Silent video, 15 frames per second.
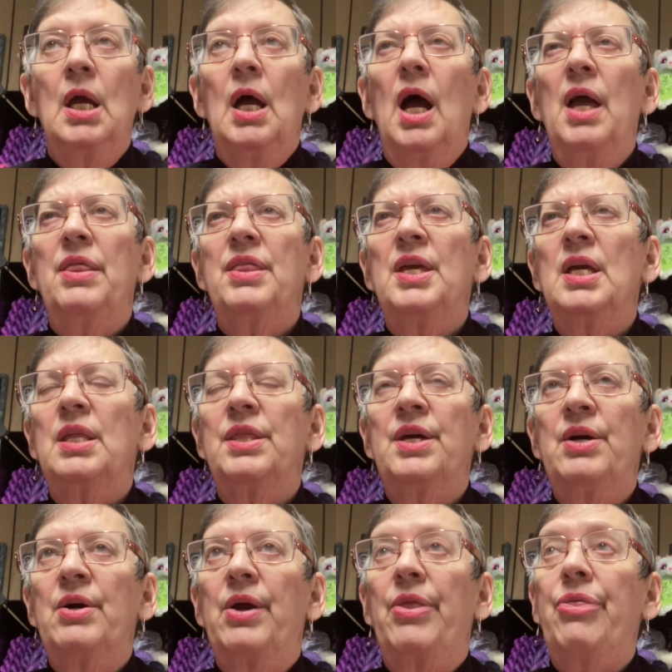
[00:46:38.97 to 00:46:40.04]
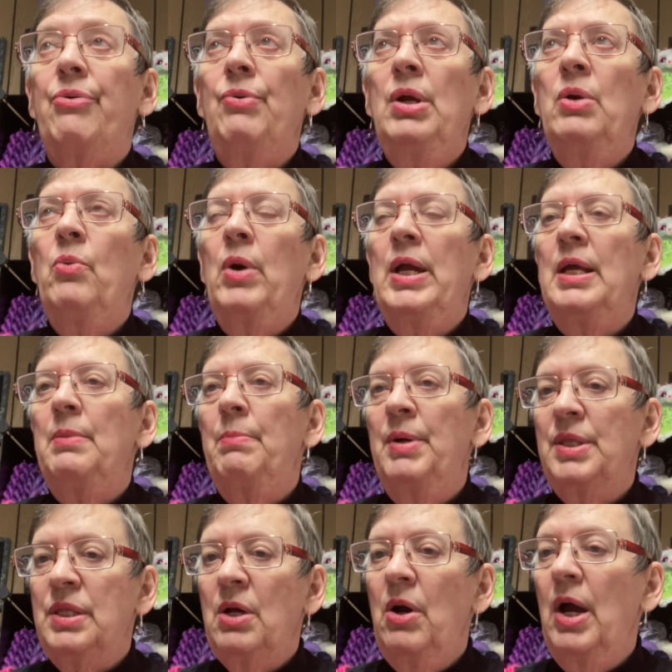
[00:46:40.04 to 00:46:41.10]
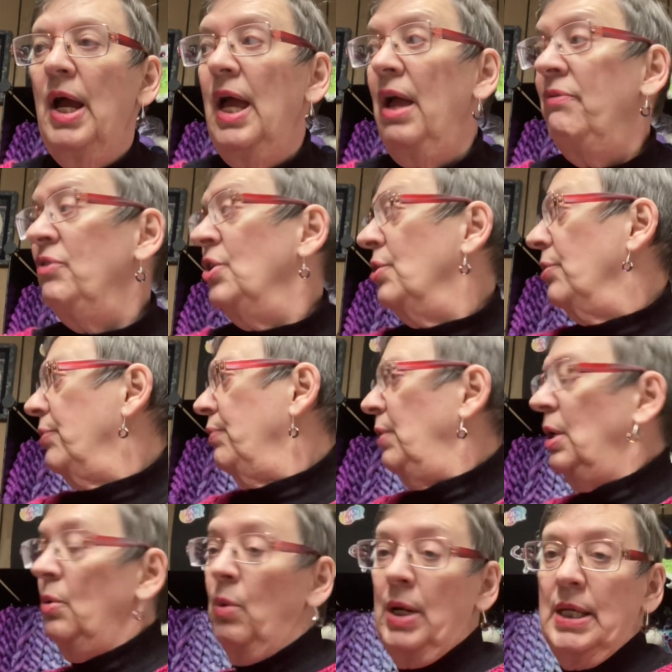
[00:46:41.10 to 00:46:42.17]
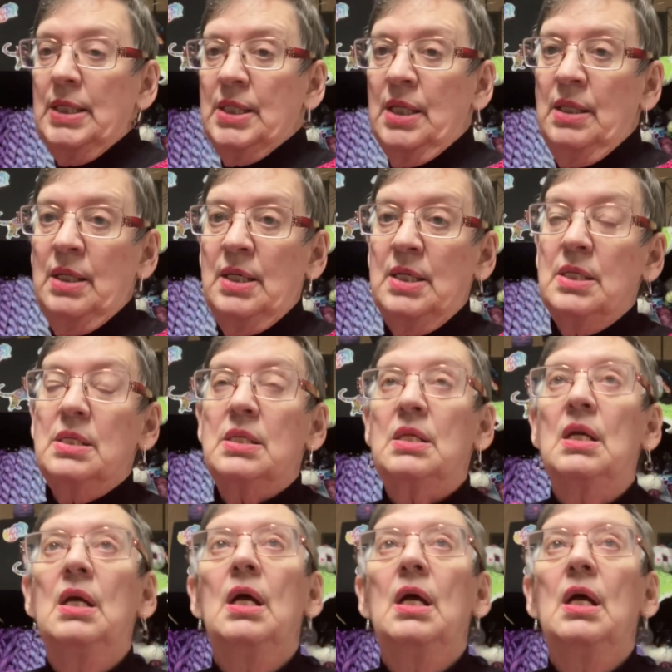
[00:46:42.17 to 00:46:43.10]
I think they're a 3-weight, but they're a heavier 3-weight than this.